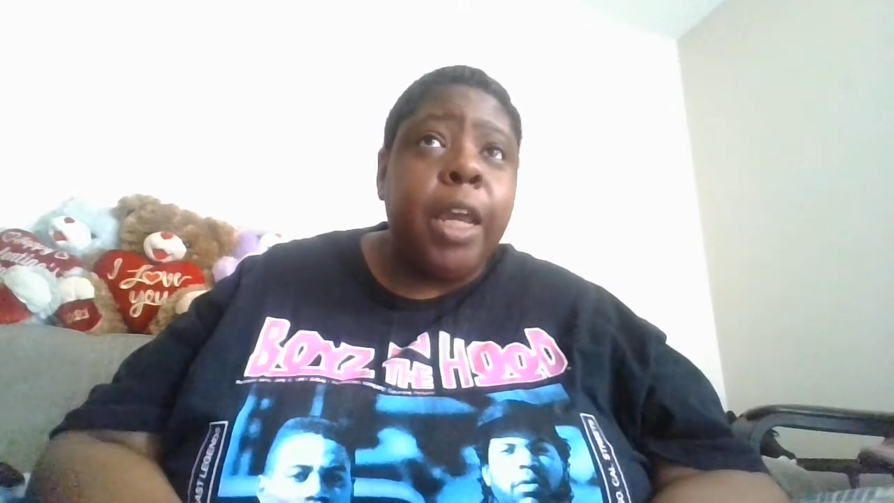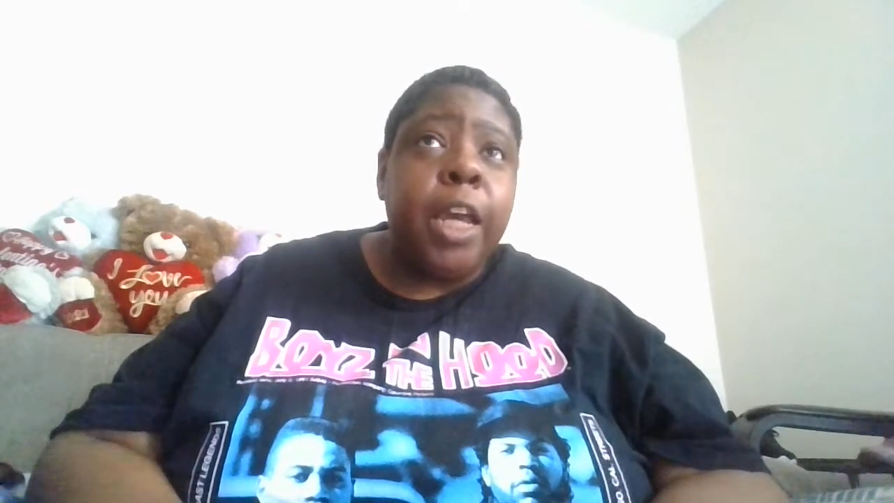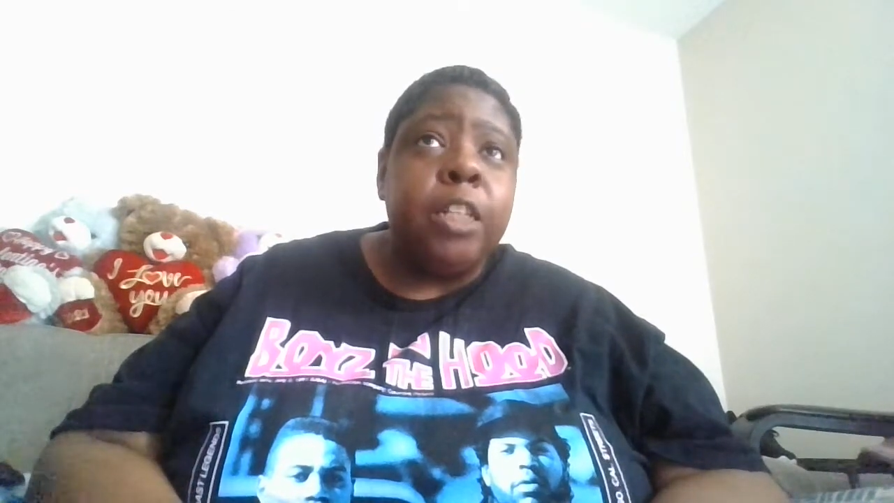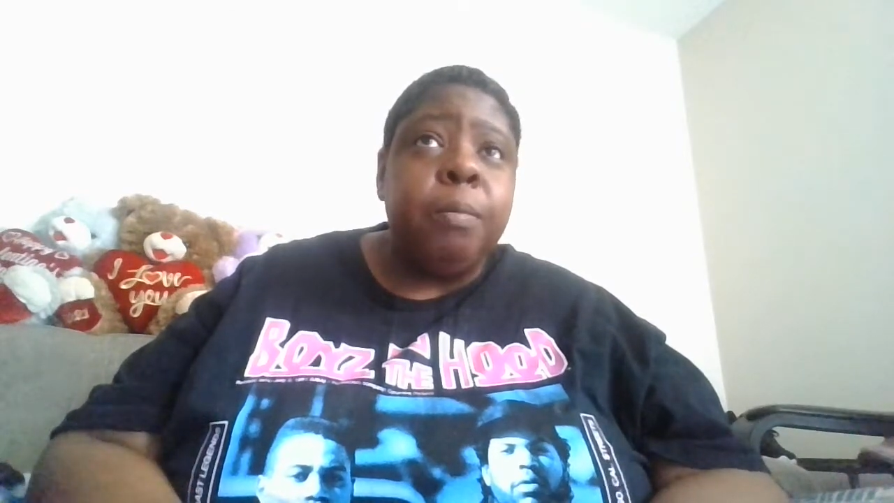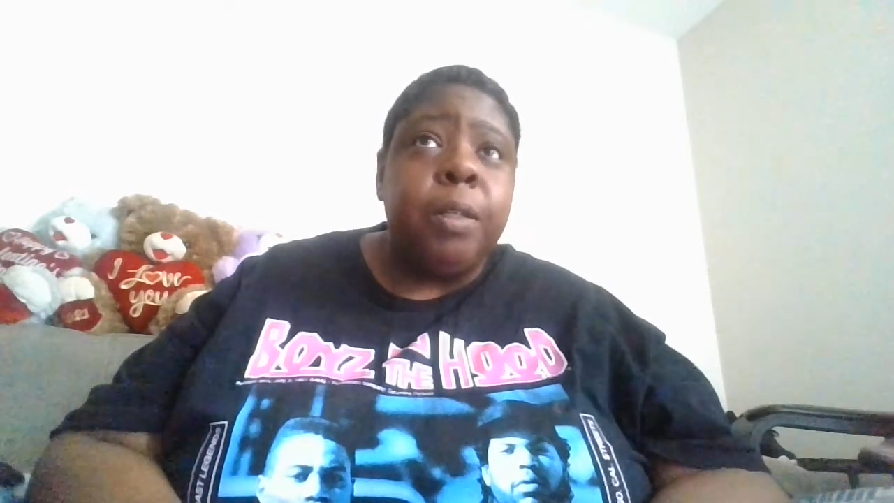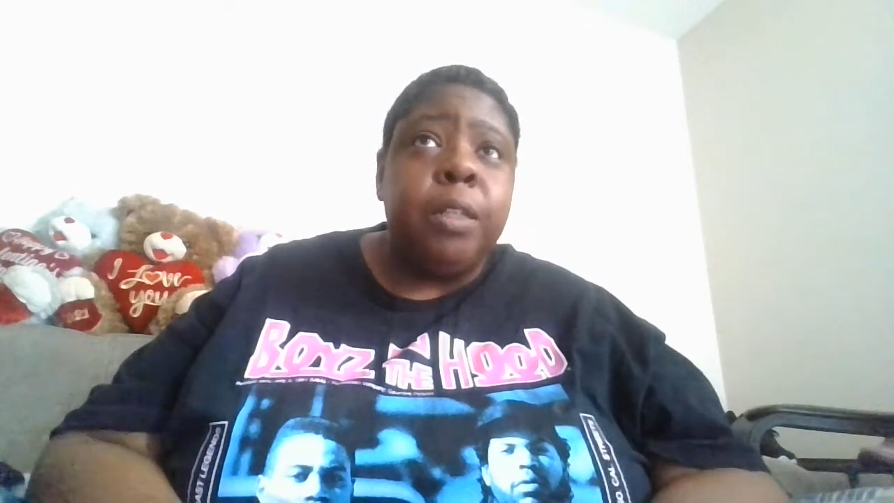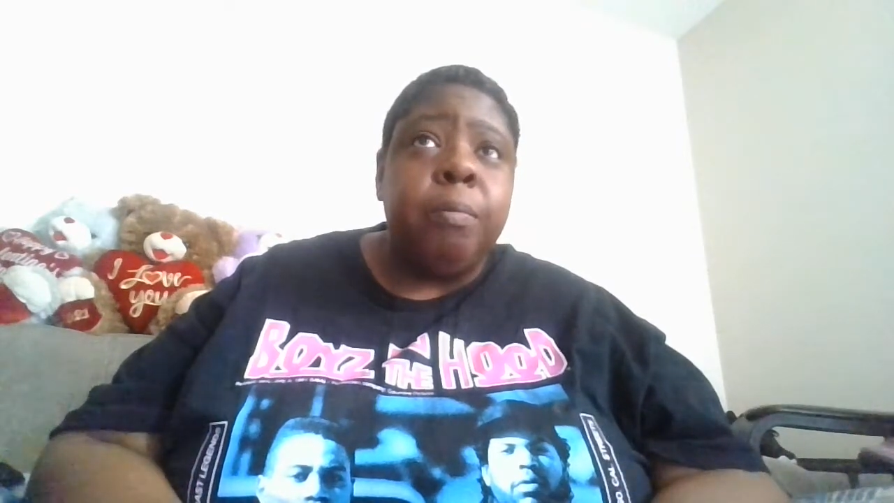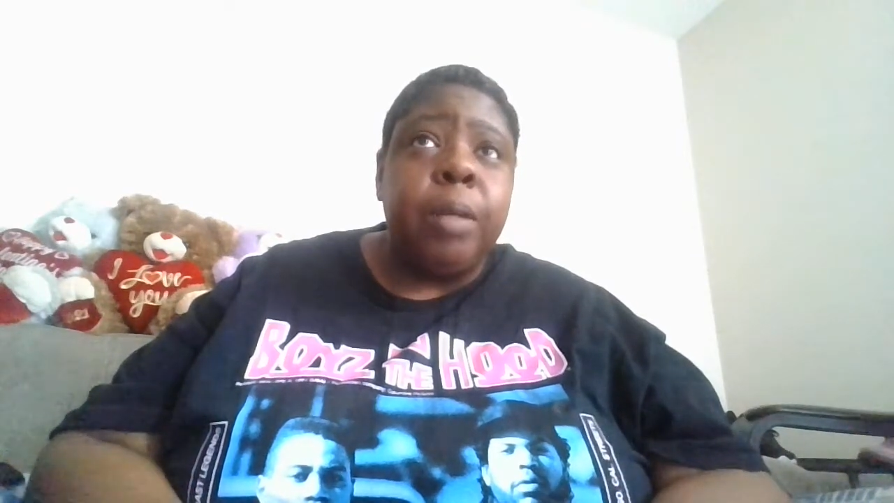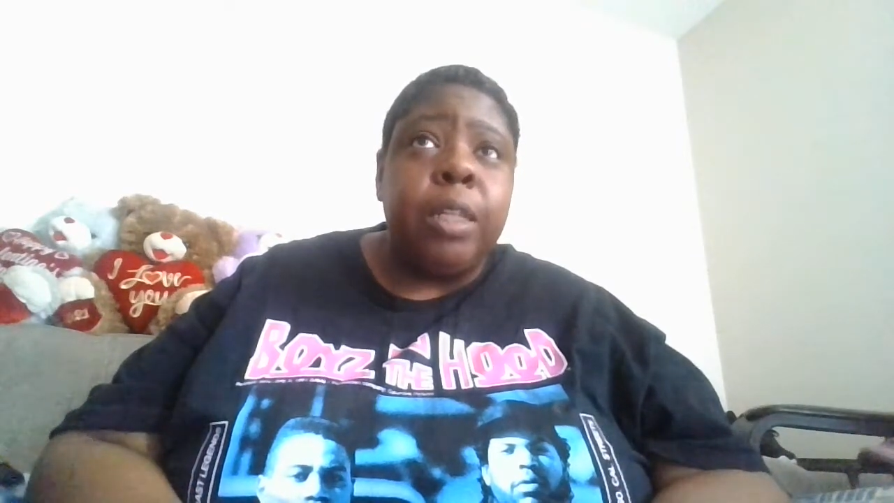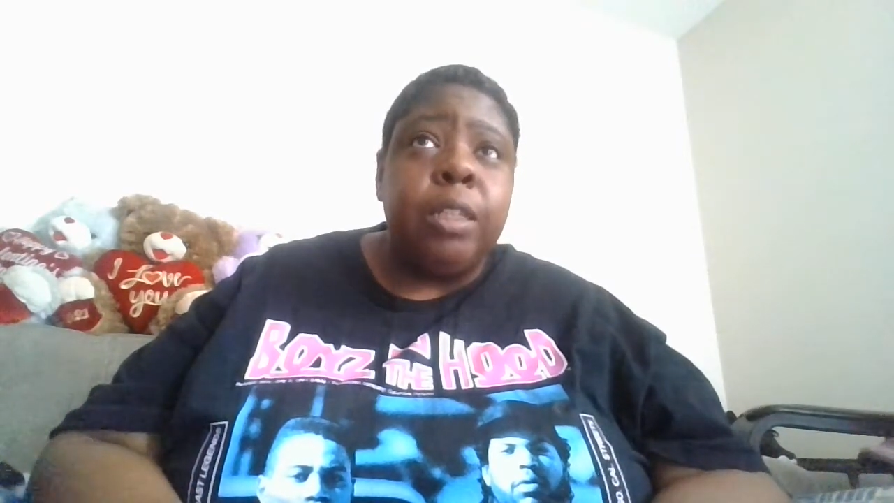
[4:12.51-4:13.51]
has been
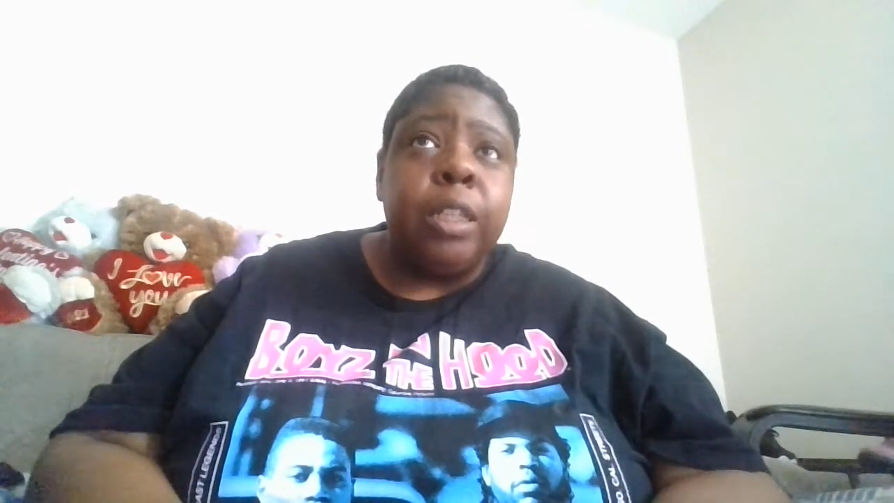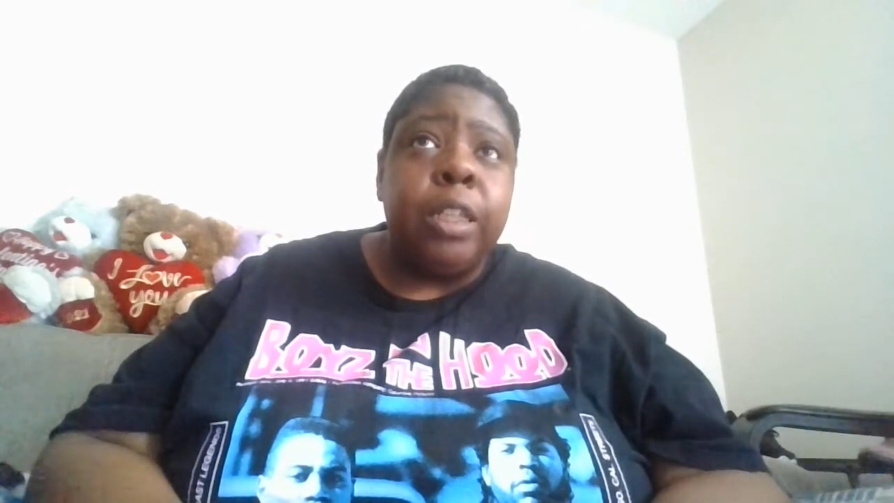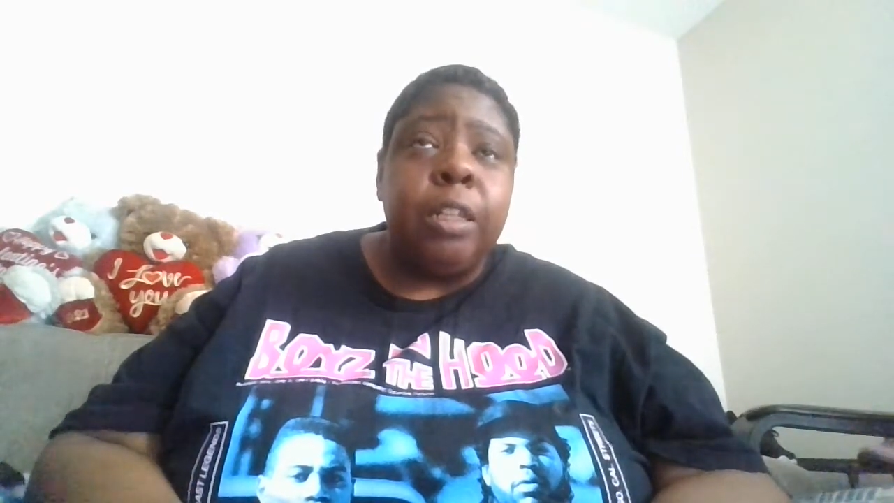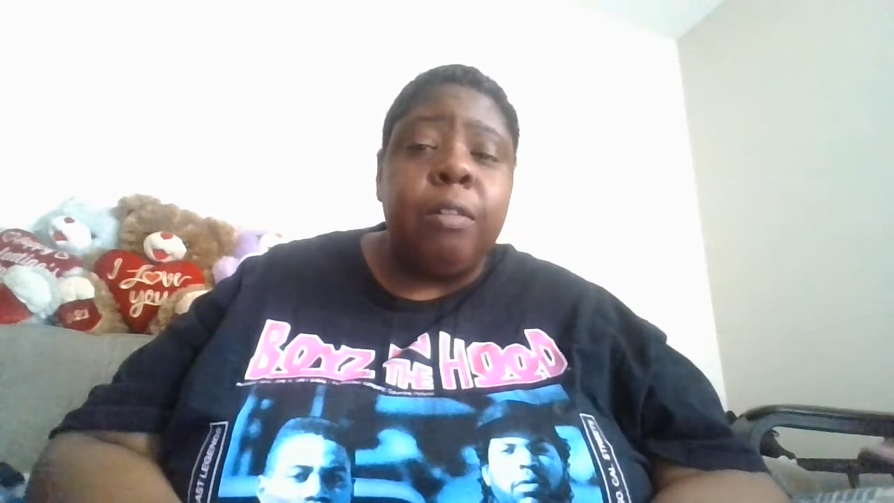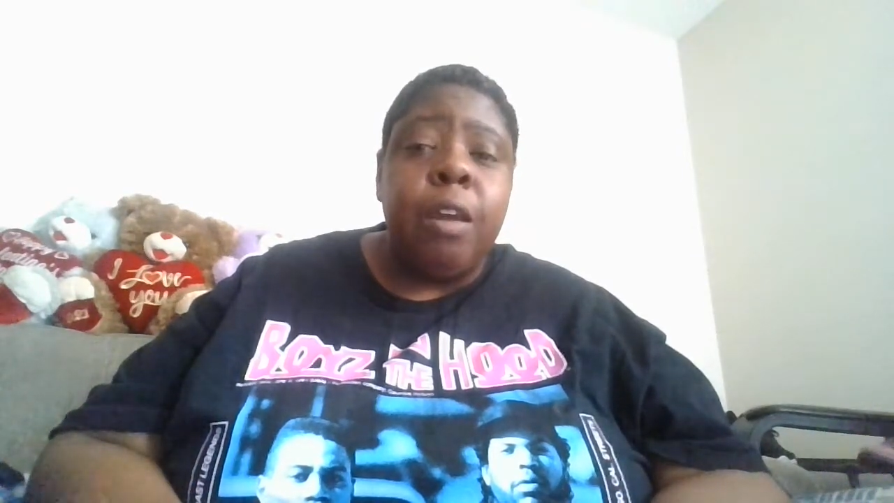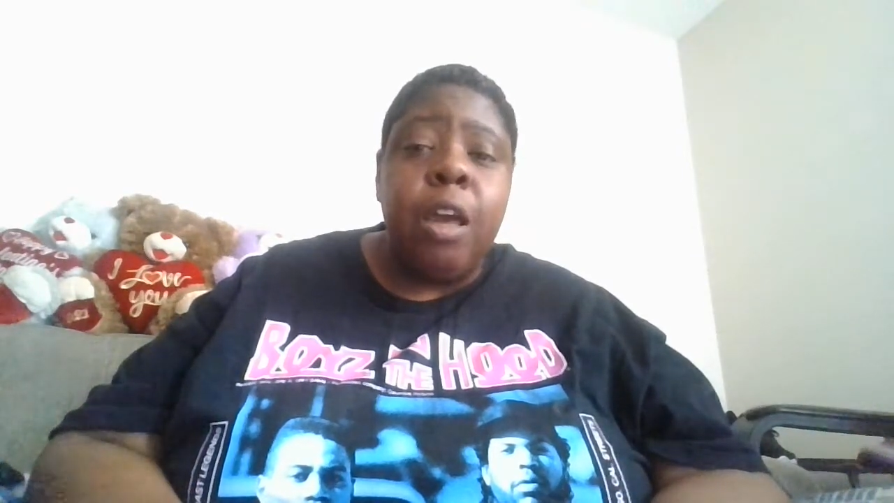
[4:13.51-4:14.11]
basically